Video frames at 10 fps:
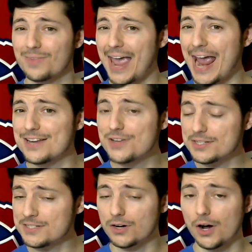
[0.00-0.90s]
and
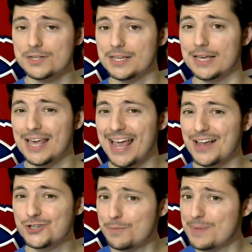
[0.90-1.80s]
Dustin Tokarski
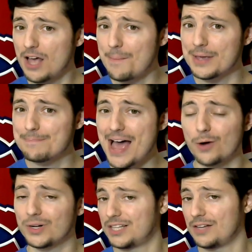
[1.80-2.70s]
should be coming back
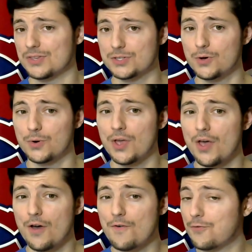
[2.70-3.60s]
relatively soon
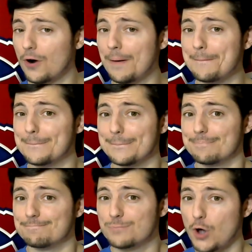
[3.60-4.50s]
from
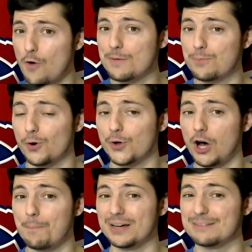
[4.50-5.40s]
COVID
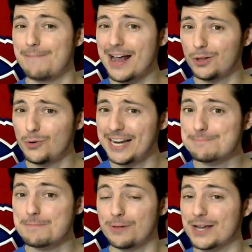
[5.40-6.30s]
protocol, but Pekka Luukkonen has
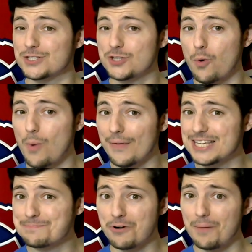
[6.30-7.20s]
been playing so well,
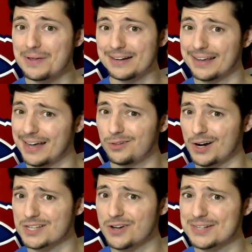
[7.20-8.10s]
he's probably going to get a lot
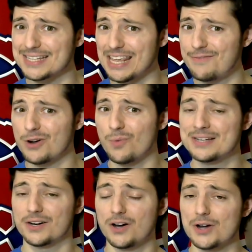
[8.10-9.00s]
of starts even when
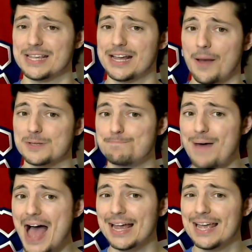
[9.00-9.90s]
Tokarski comes
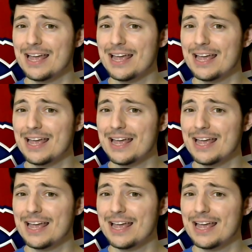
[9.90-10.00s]
back.